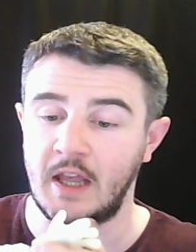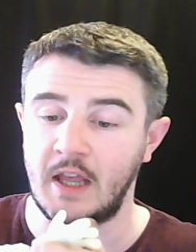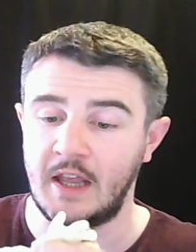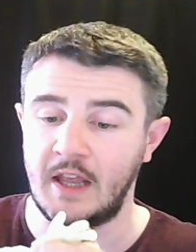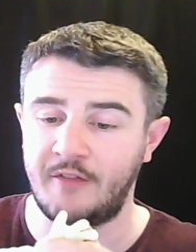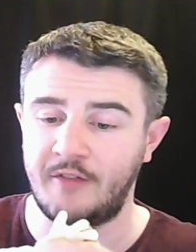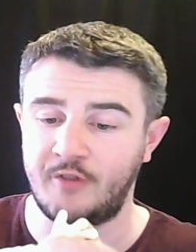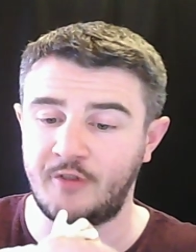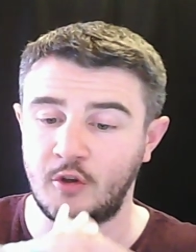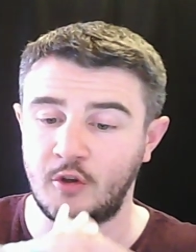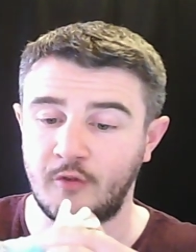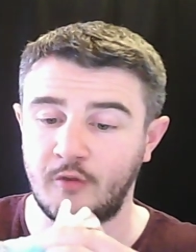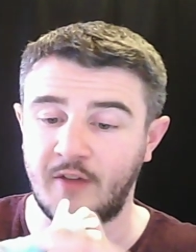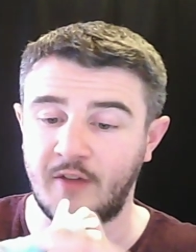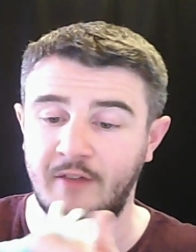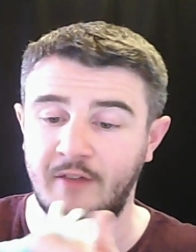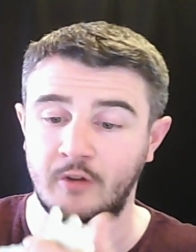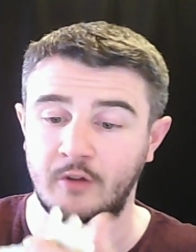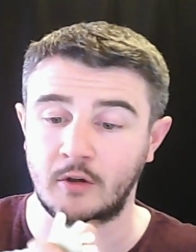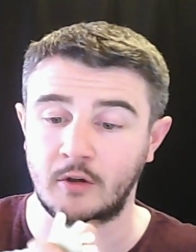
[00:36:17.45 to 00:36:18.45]
If you've
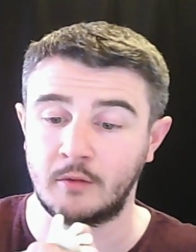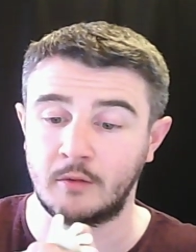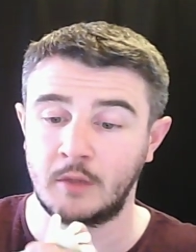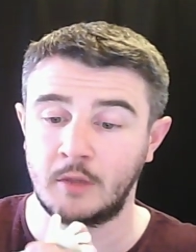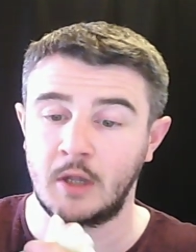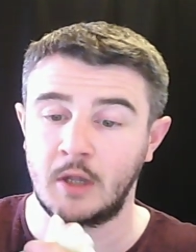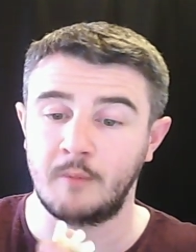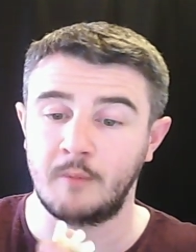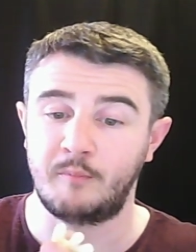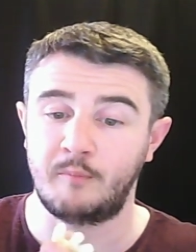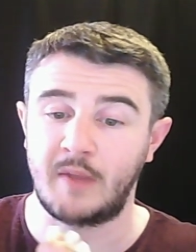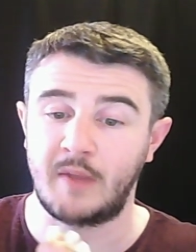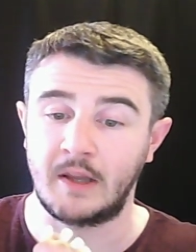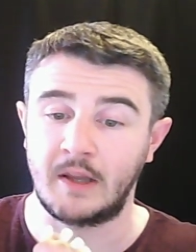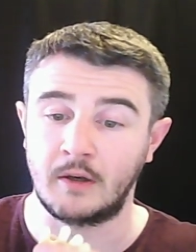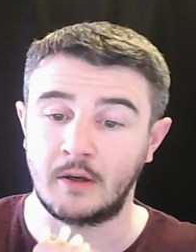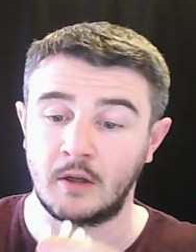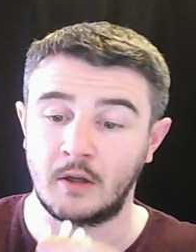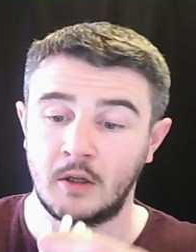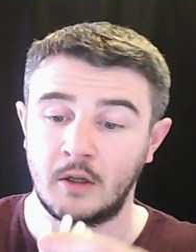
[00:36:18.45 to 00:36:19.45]
ever
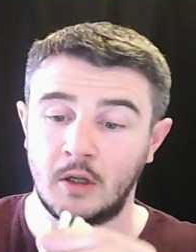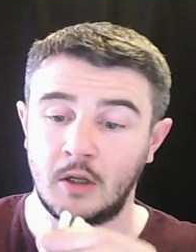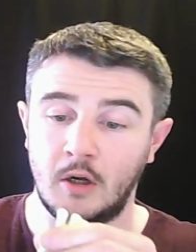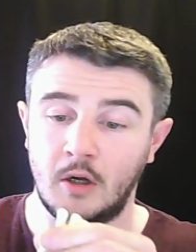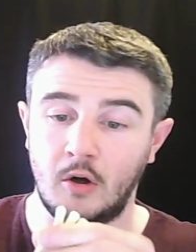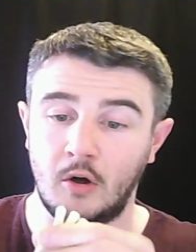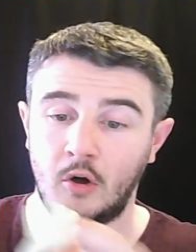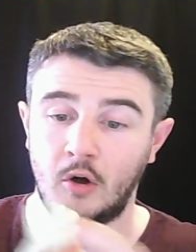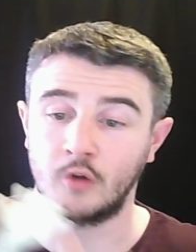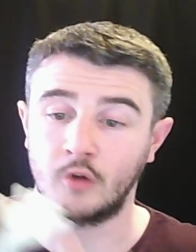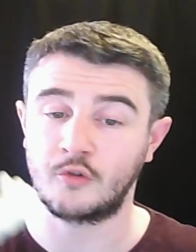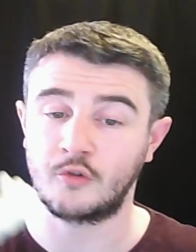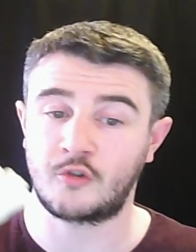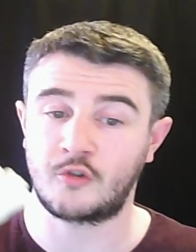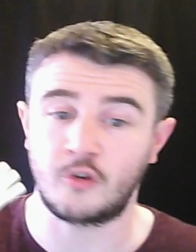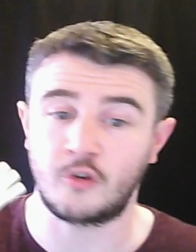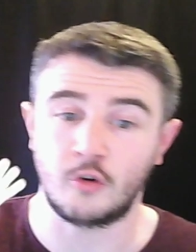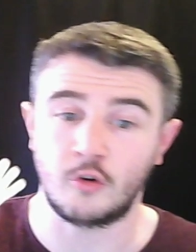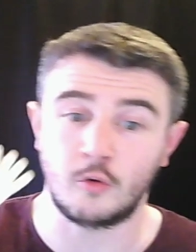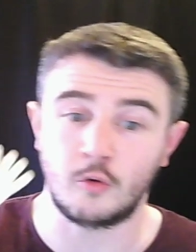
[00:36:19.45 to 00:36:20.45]
been
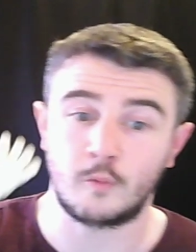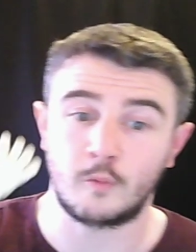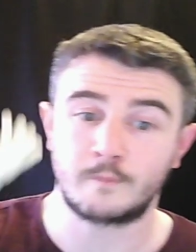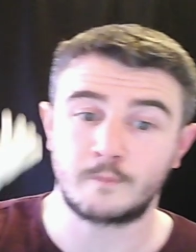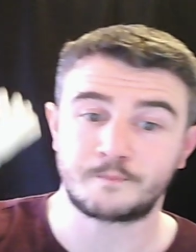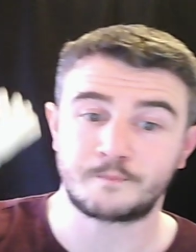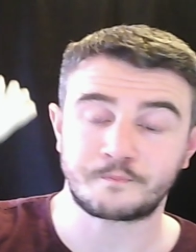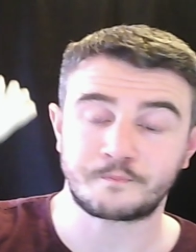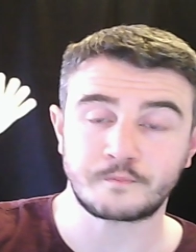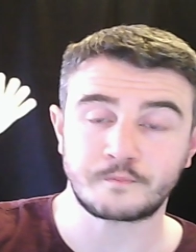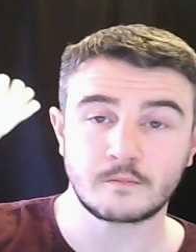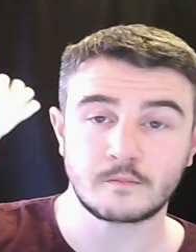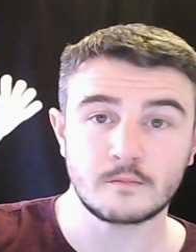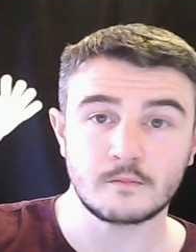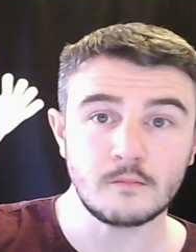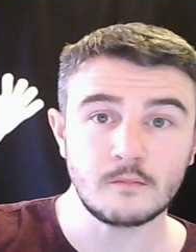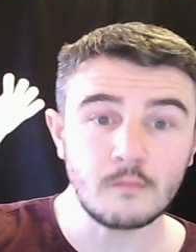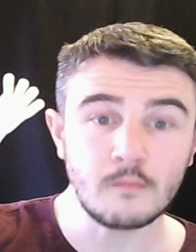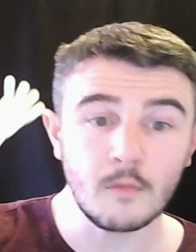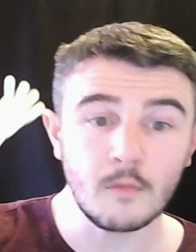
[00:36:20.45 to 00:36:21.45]
onto
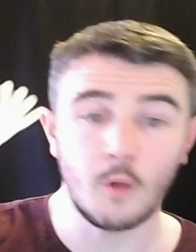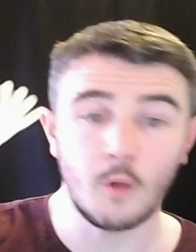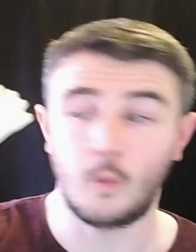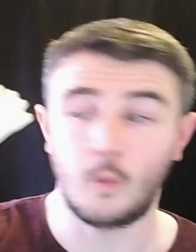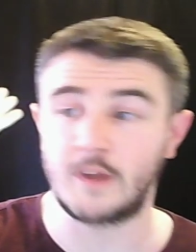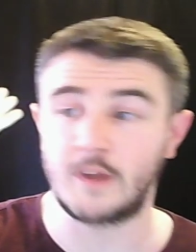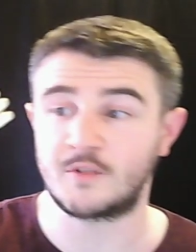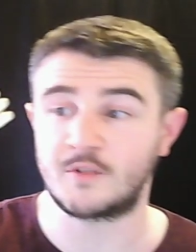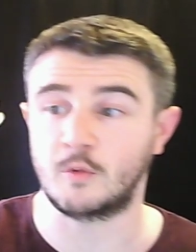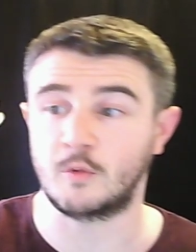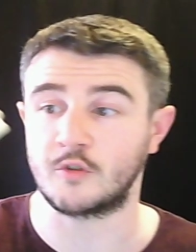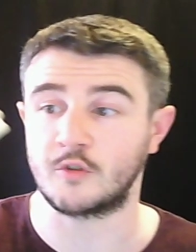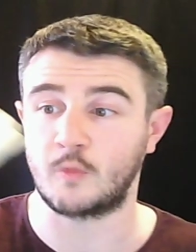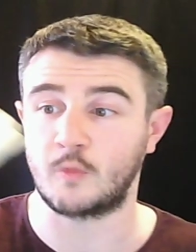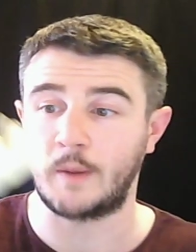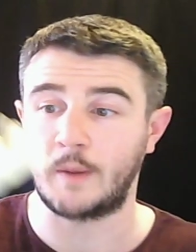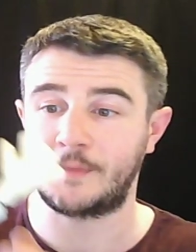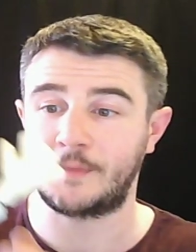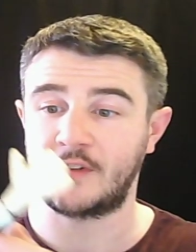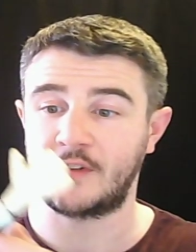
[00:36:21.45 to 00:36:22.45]
Weswood's
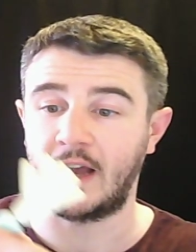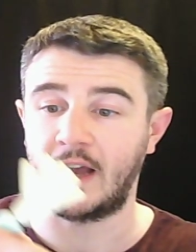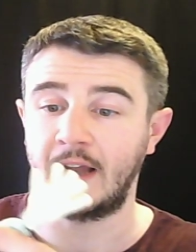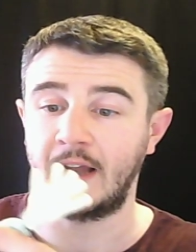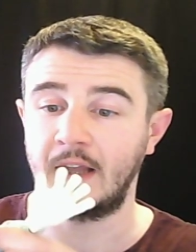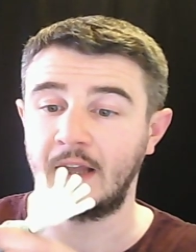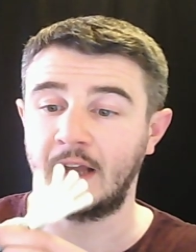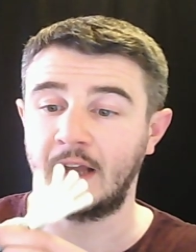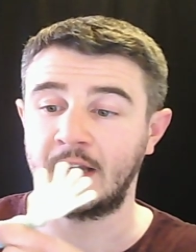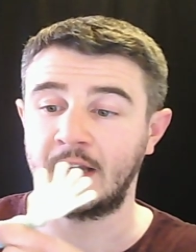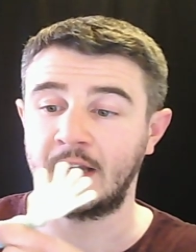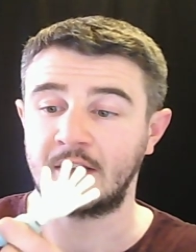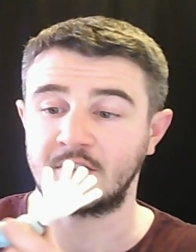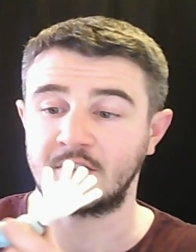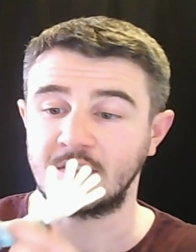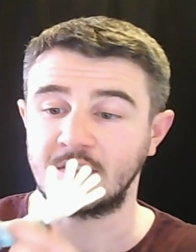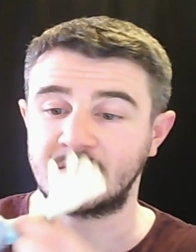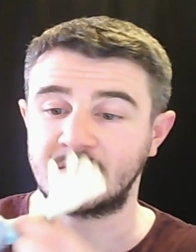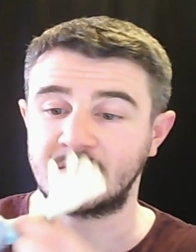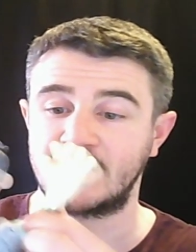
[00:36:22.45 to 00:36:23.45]
website and
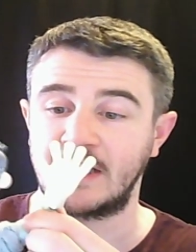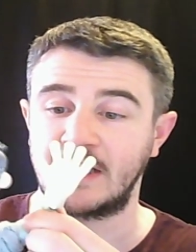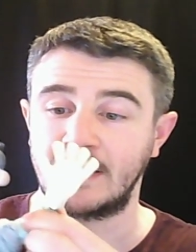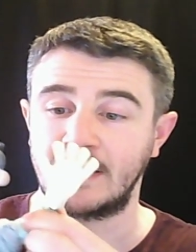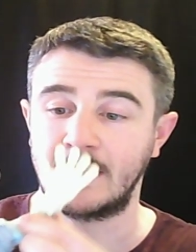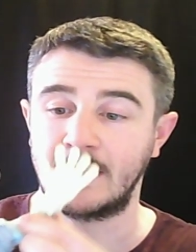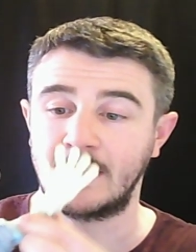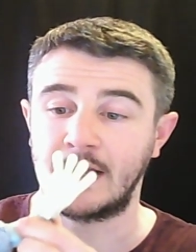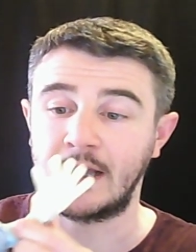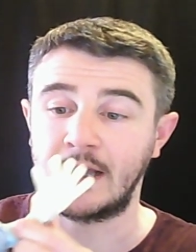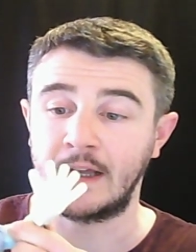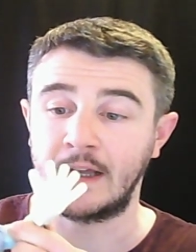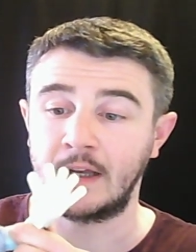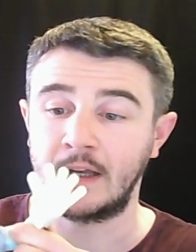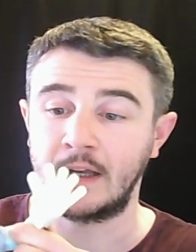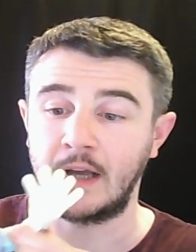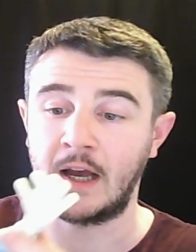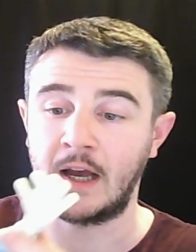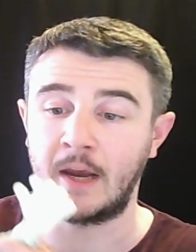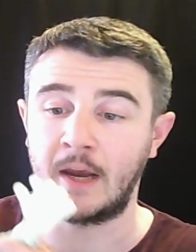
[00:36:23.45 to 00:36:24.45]
actually seen
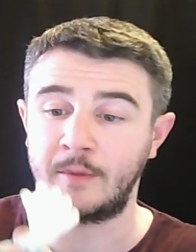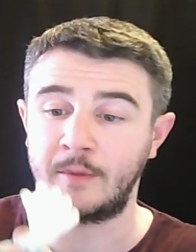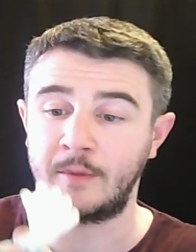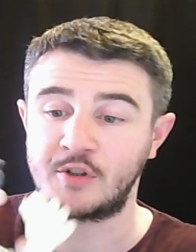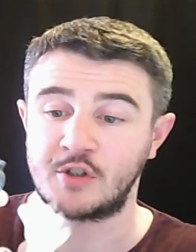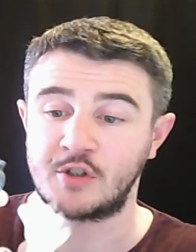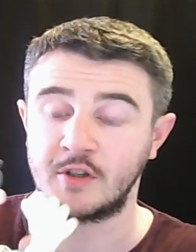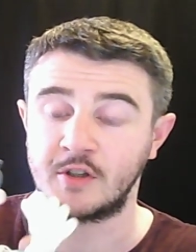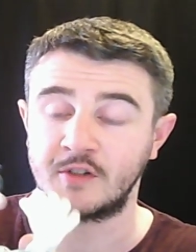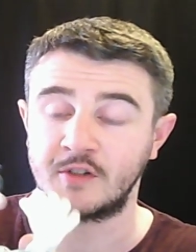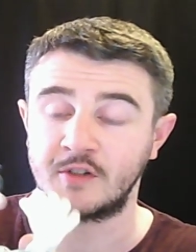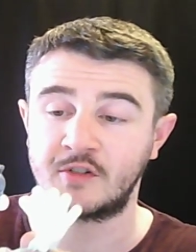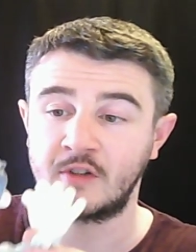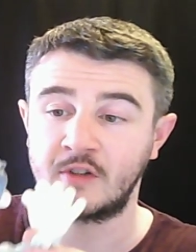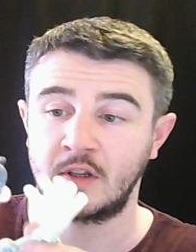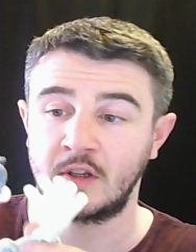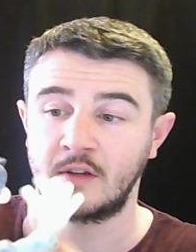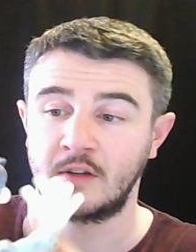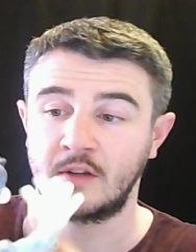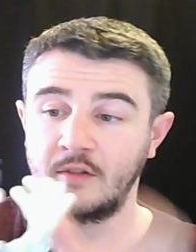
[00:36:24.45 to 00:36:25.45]
their armatures,
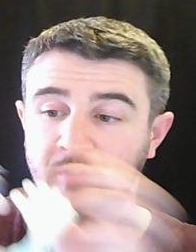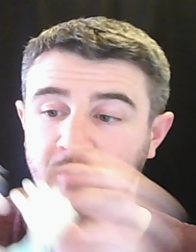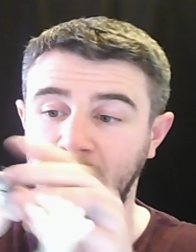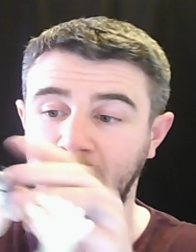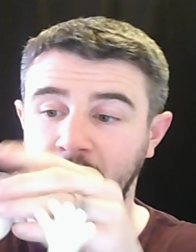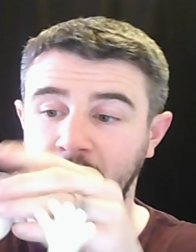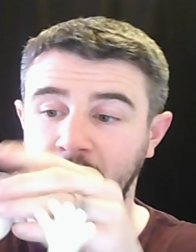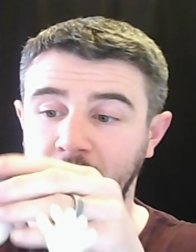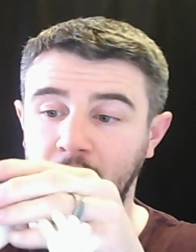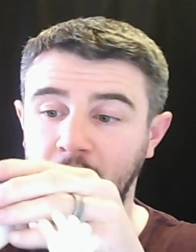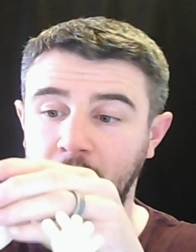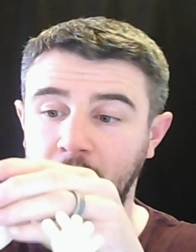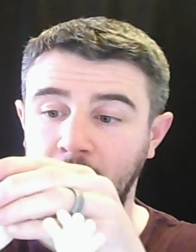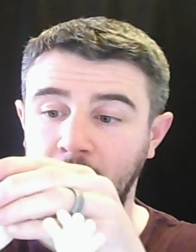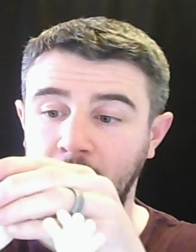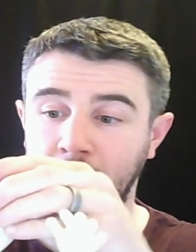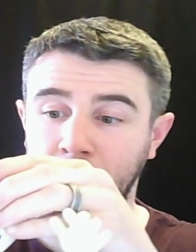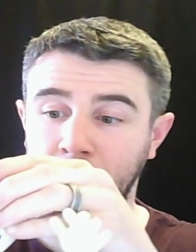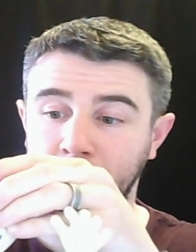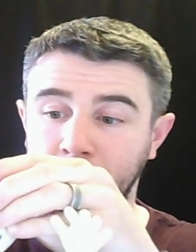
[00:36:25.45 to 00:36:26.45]
the
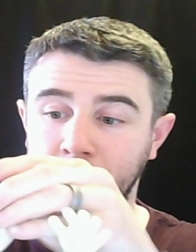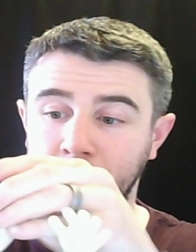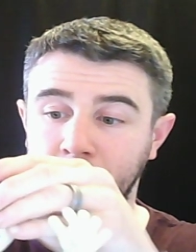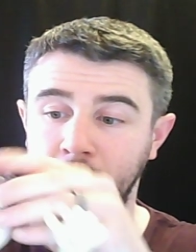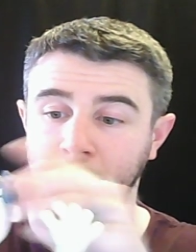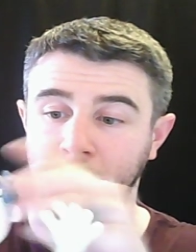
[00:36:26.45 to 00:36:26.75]
um,